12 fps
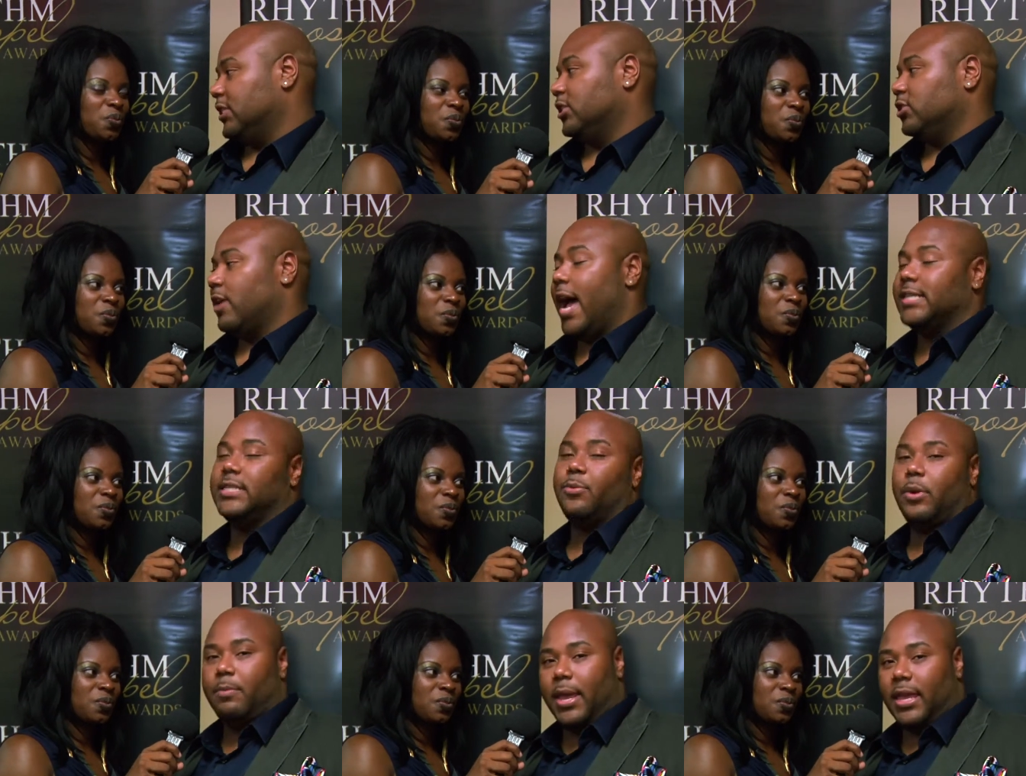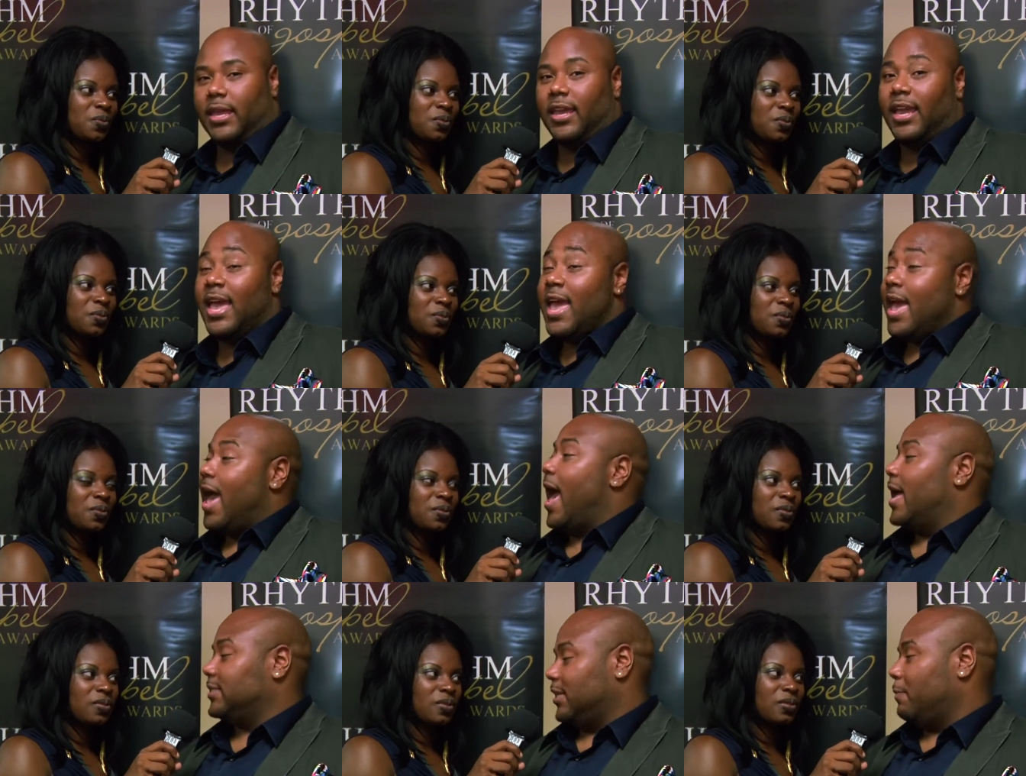Speaker 1: and the strides that we're making
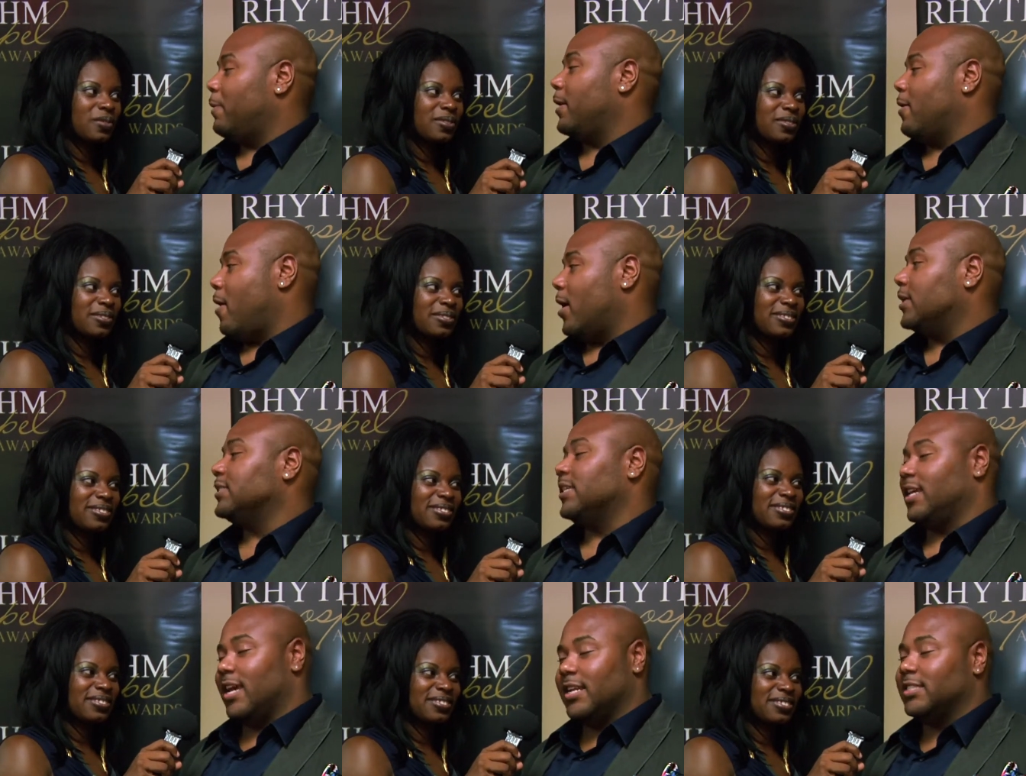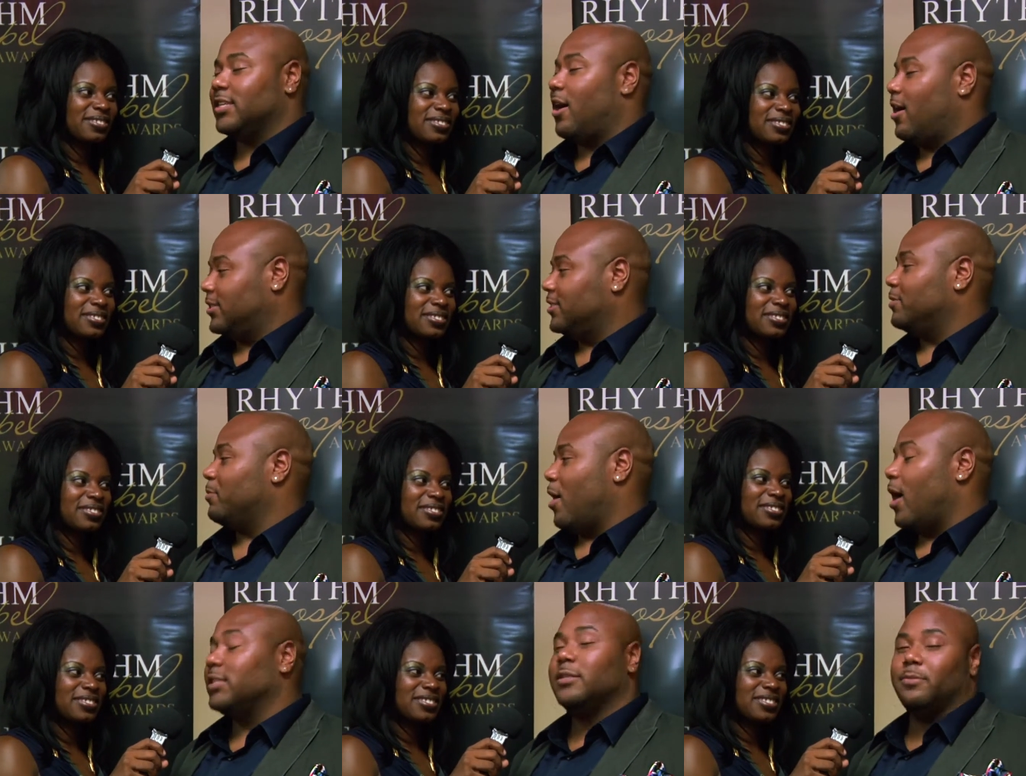as independent artists, again, is an awesome,
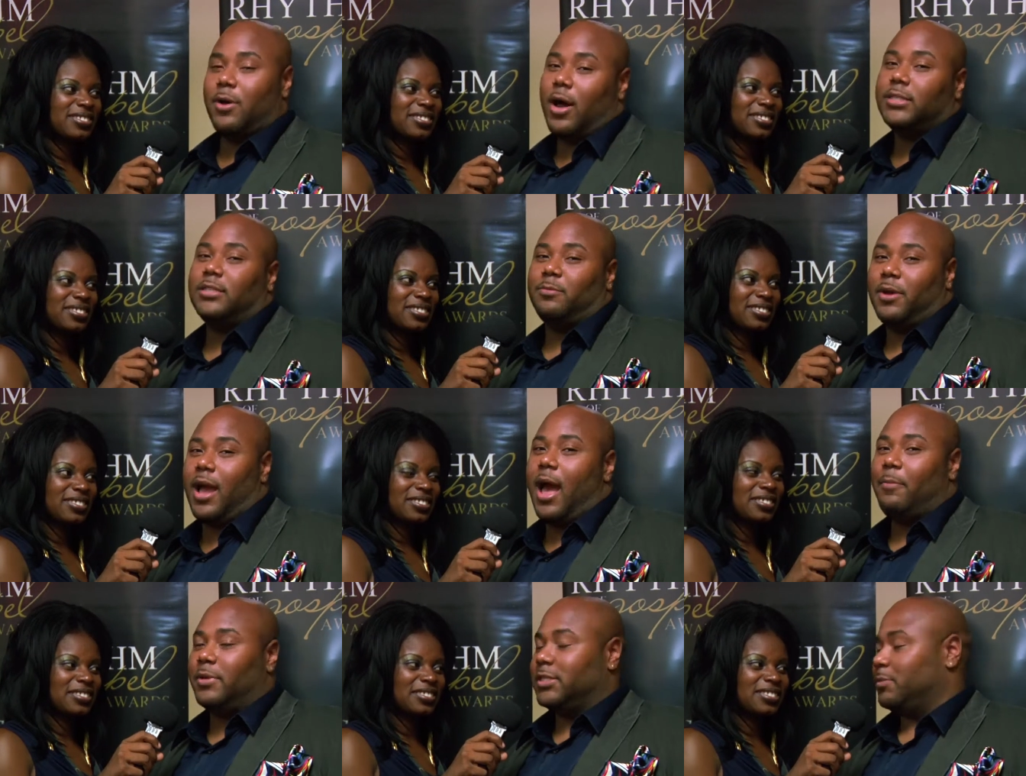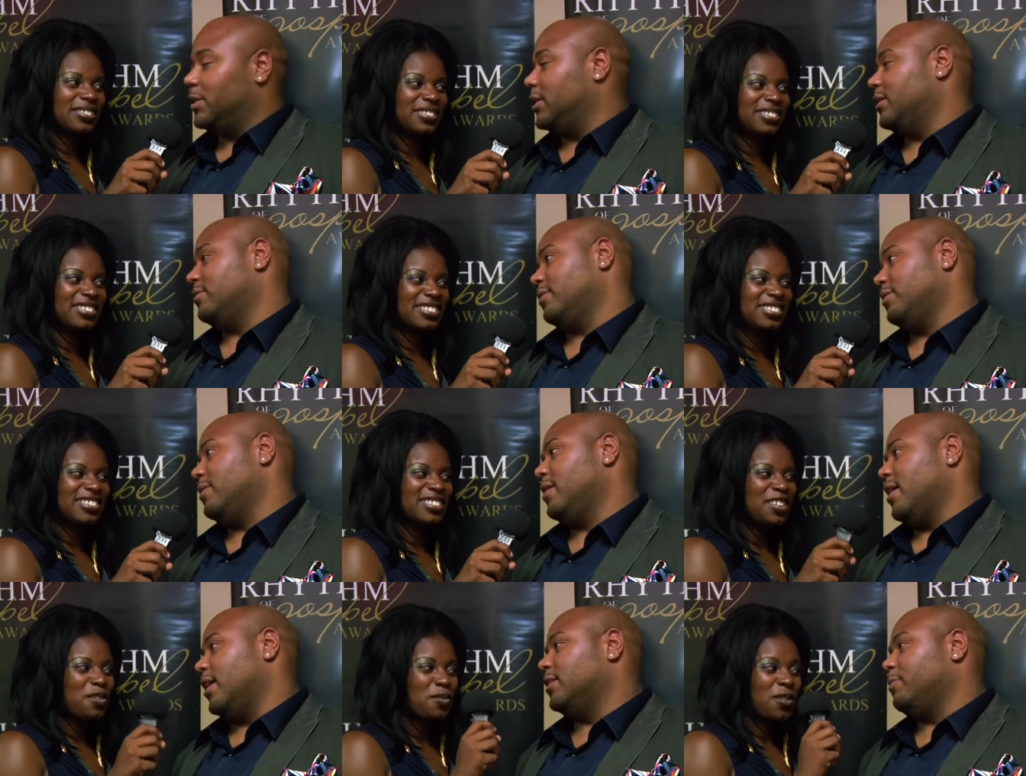awesome, awesome accomplishment
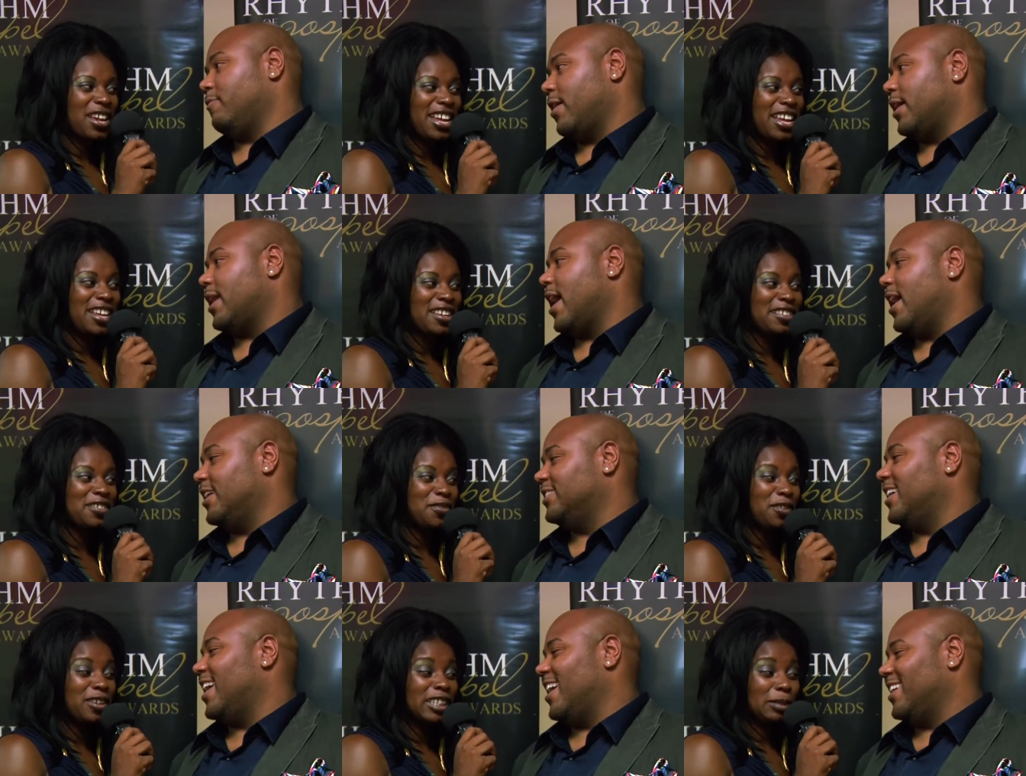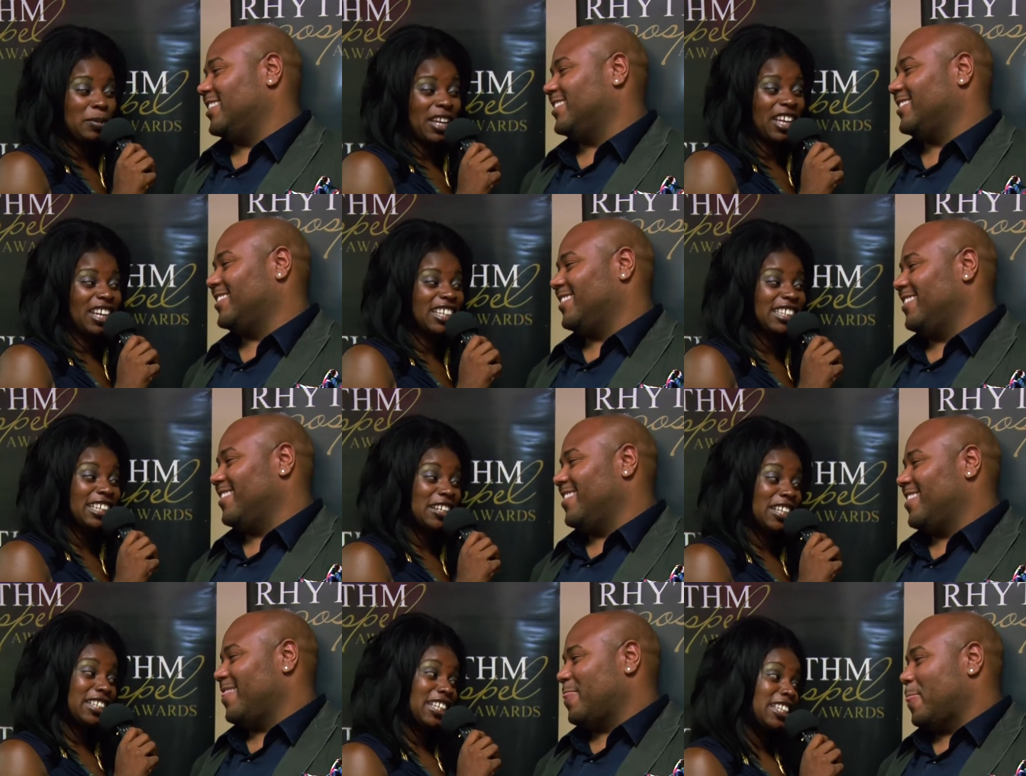announcement.
Speaker 2: Wow. Well, speak it
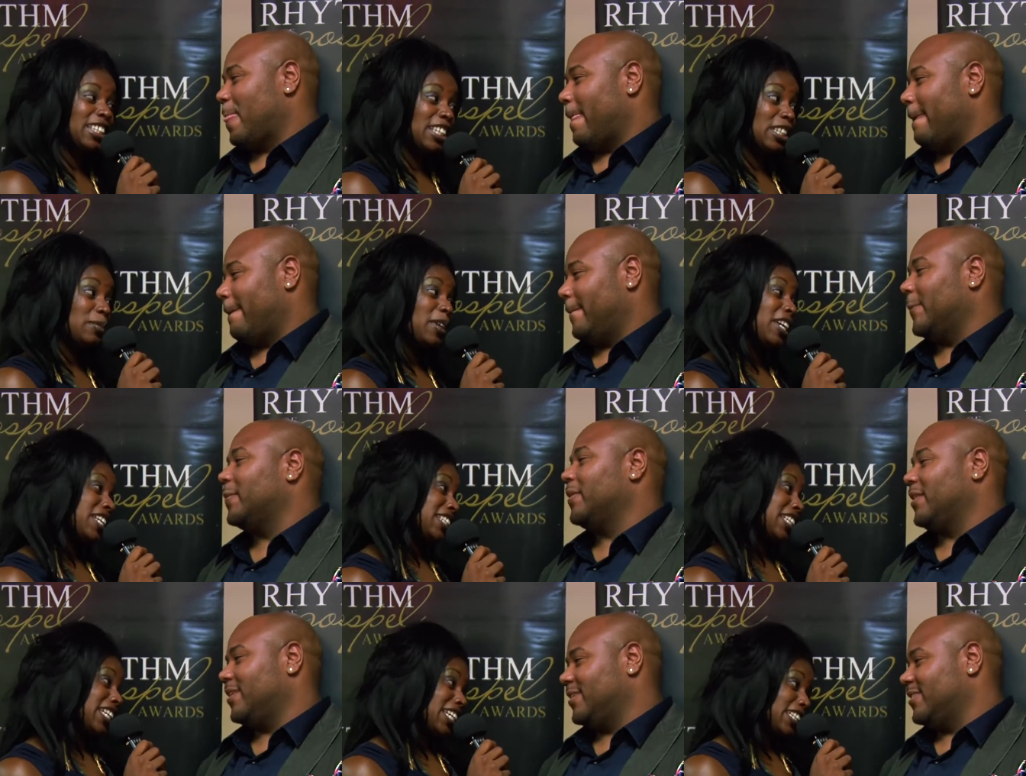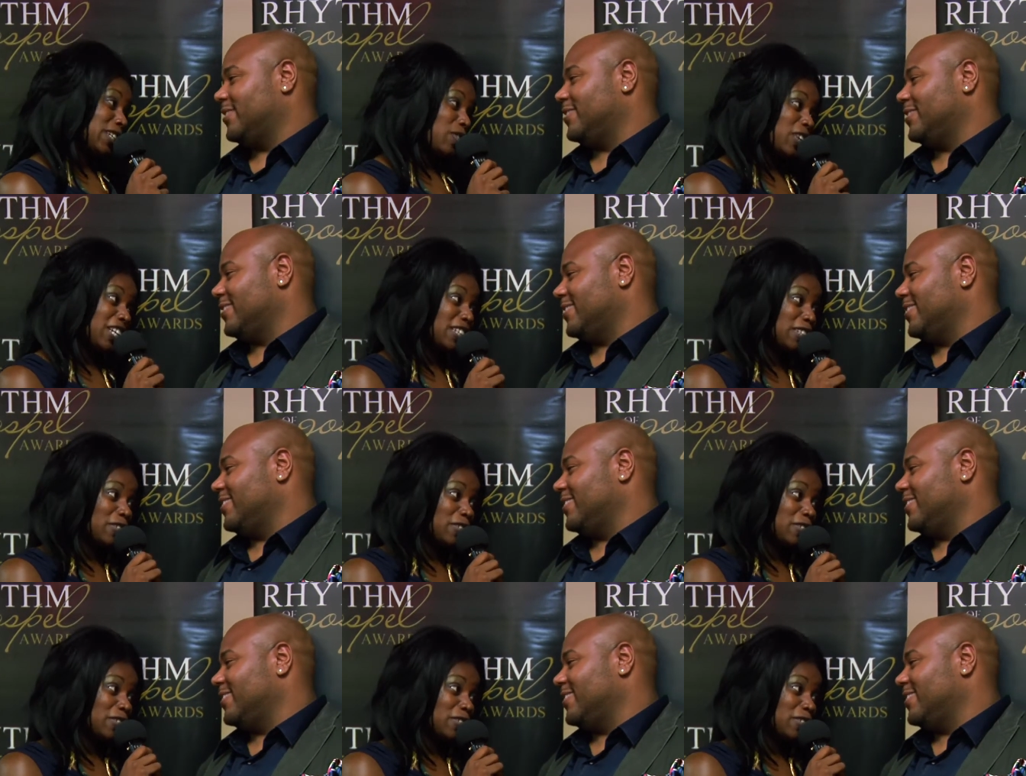into existence because it is going in